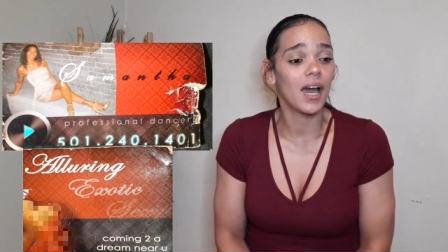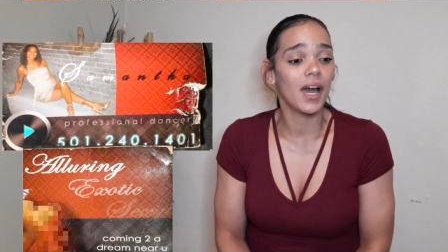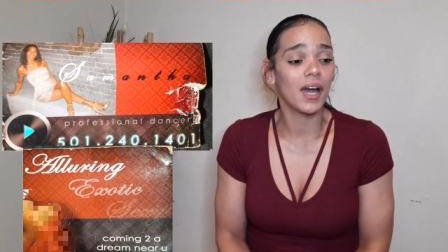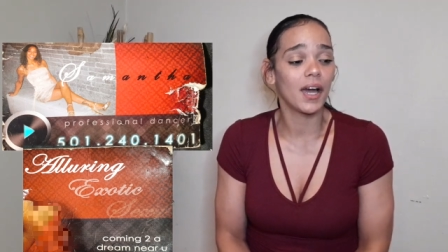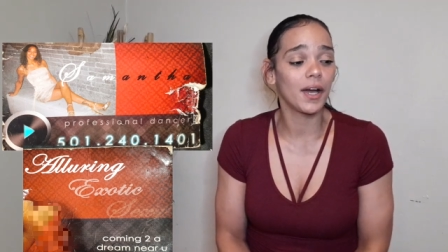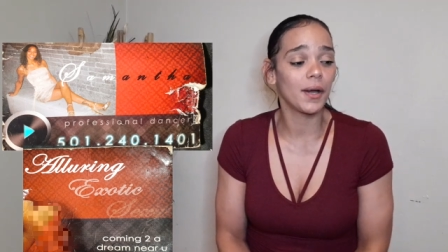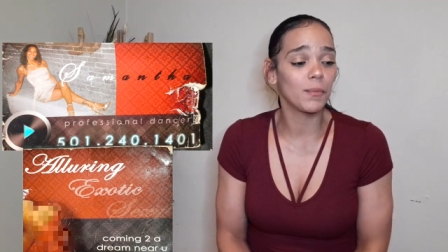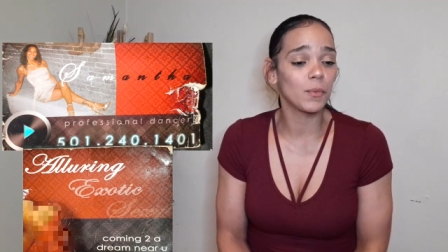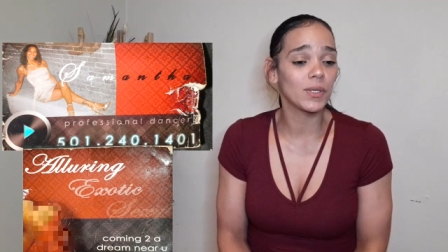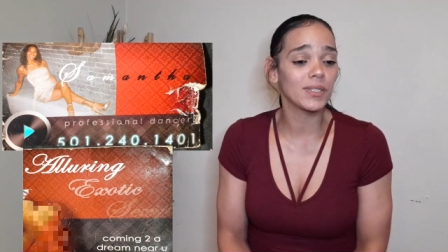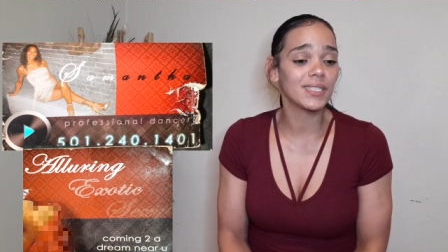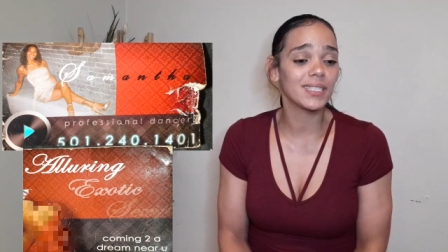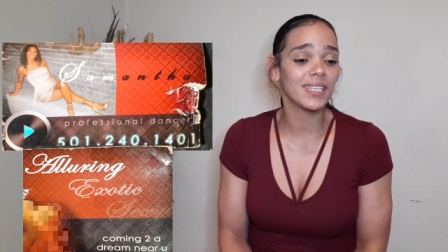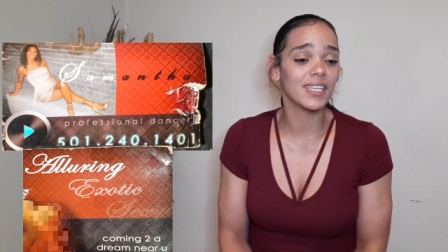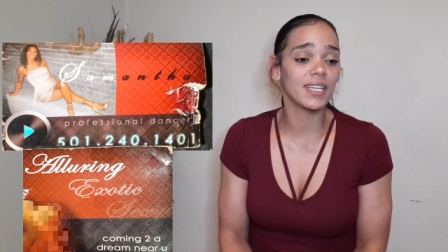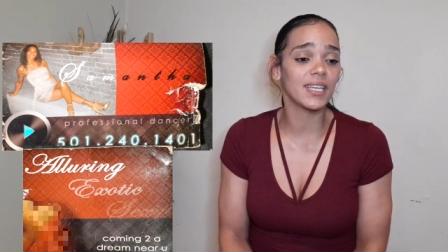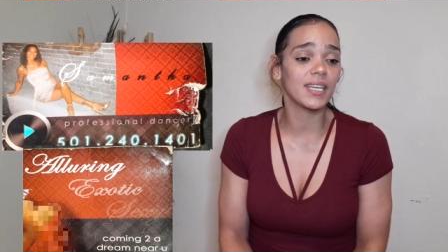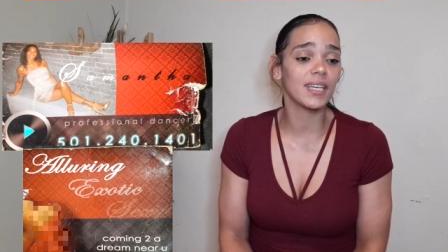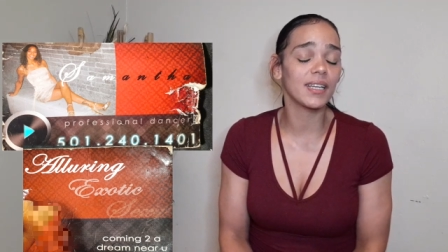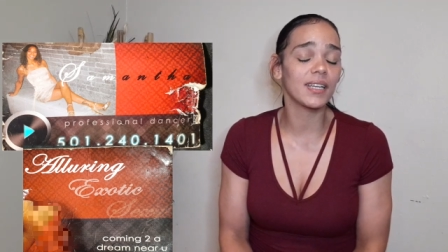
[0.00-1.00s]
Um, once
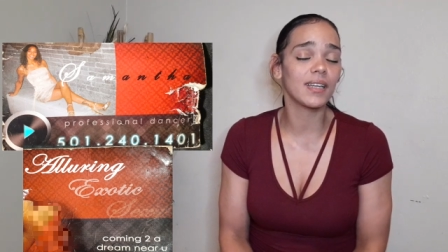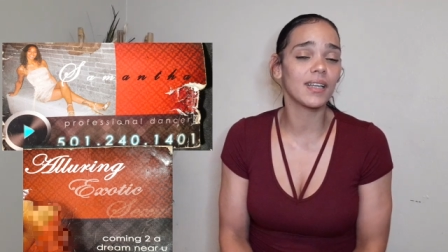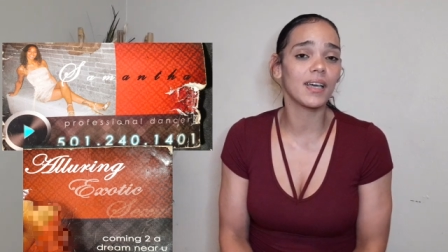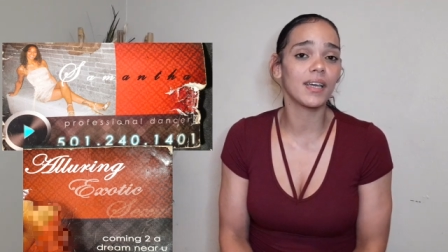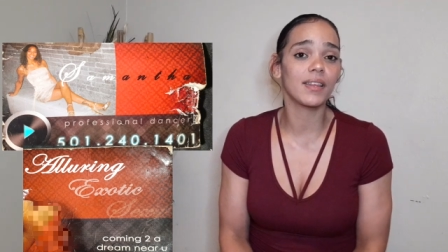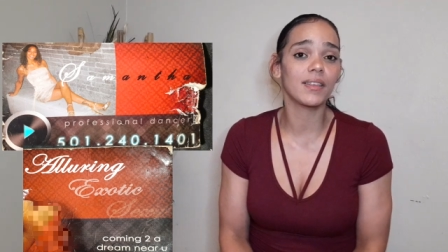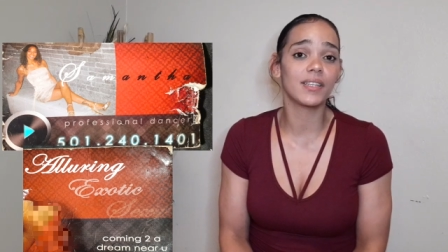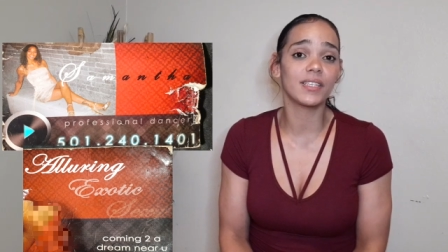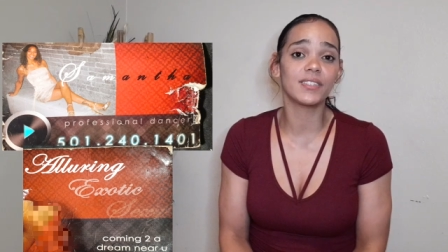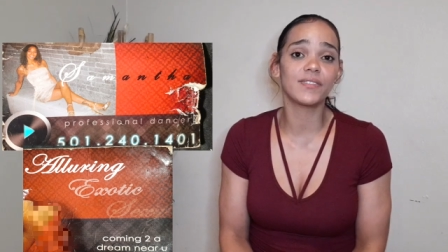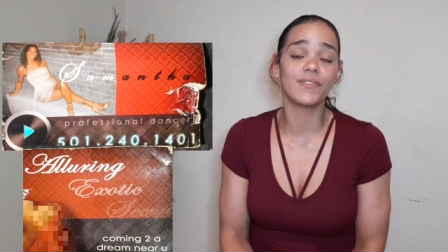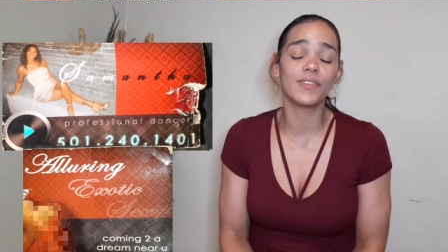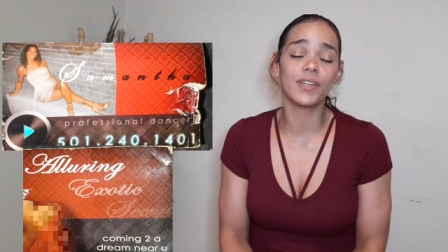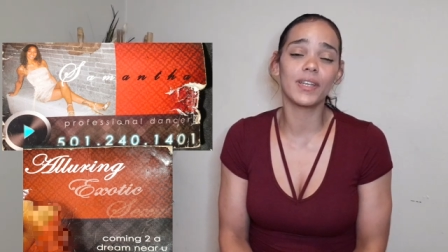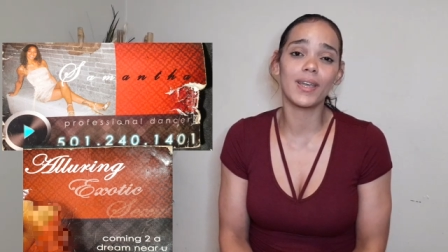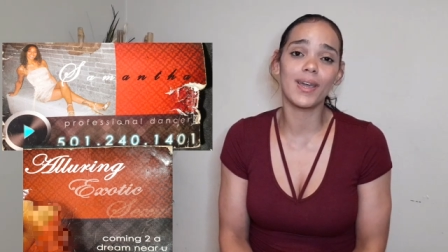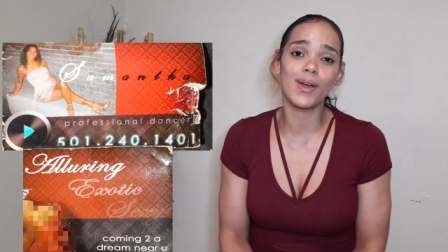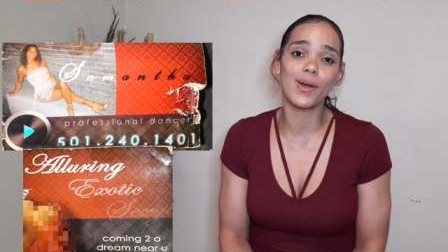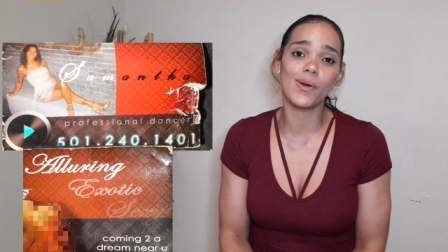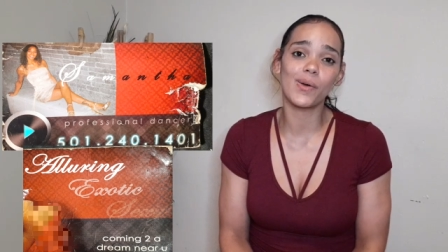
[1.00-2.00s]
again, this
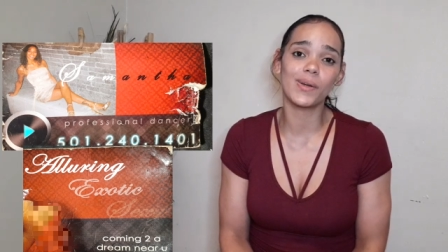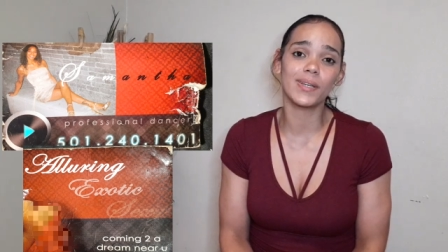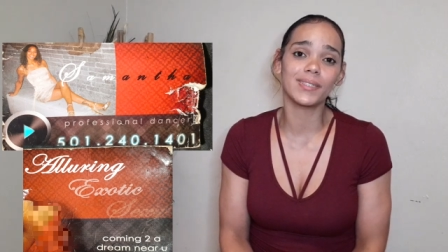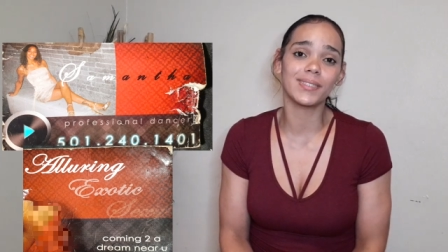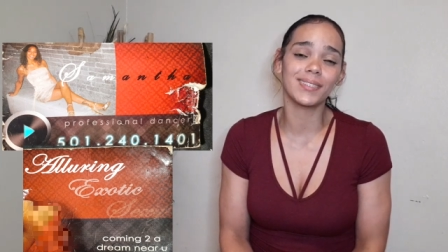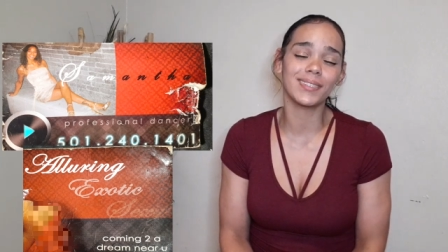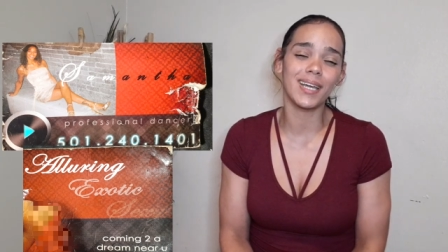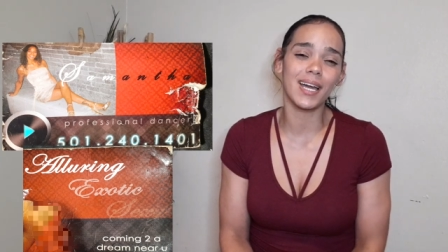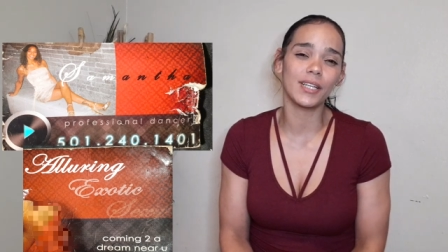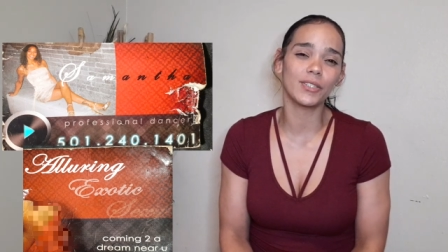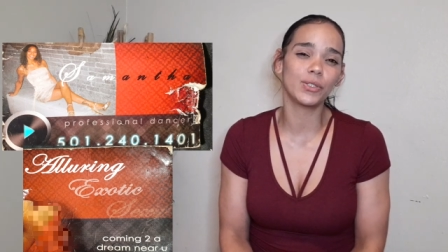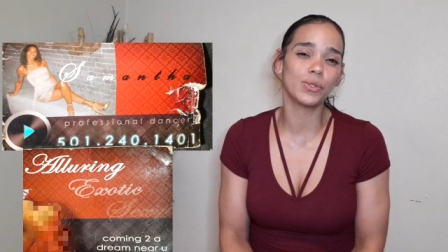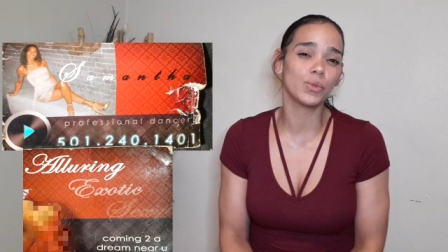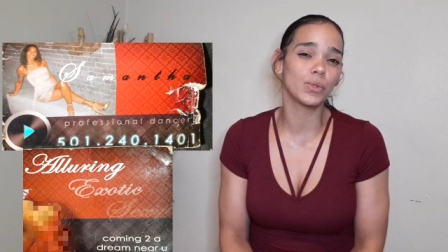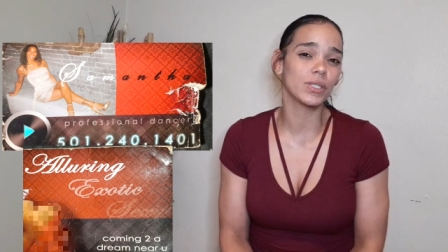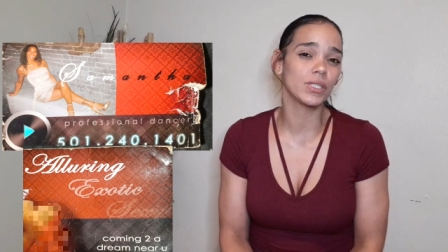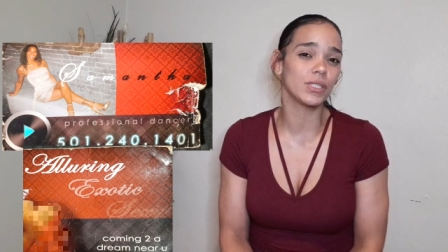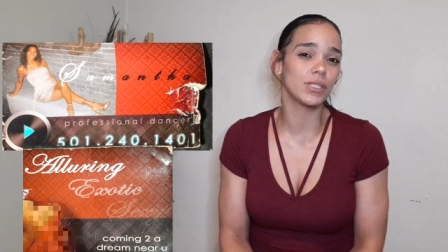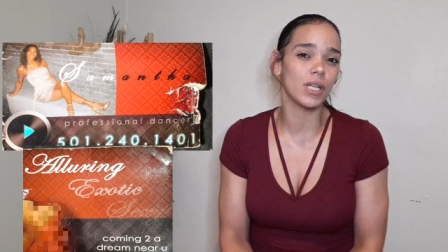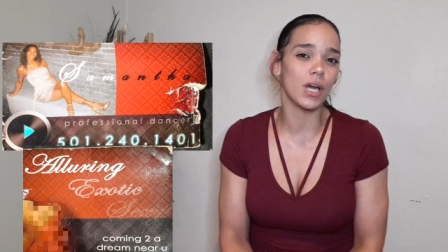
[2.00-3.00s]
video is not to
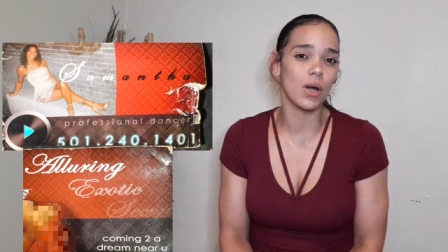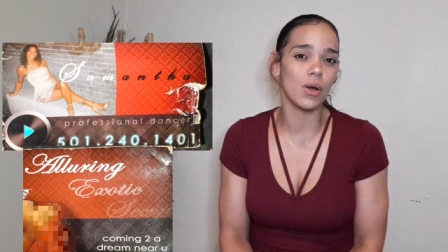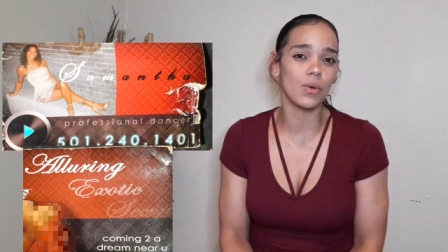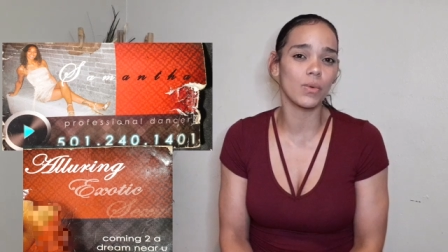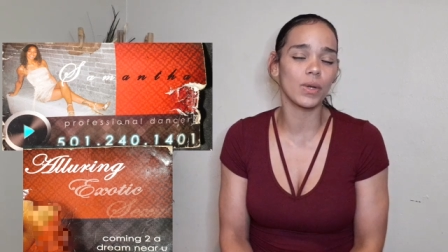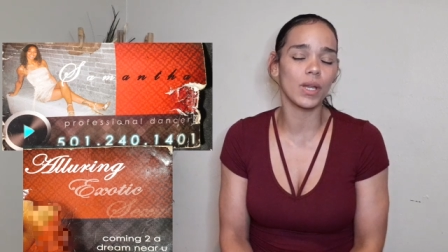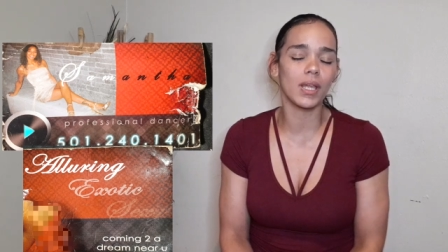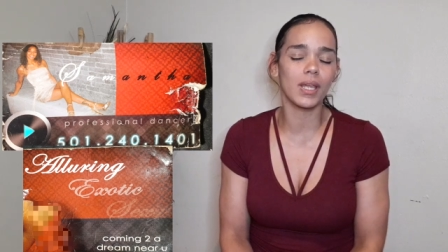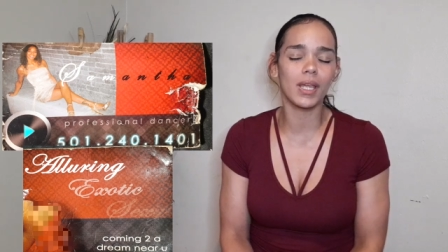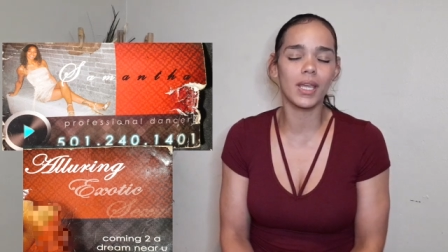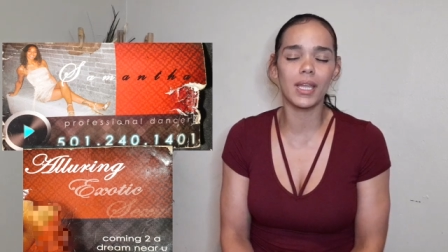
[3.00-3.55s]
condone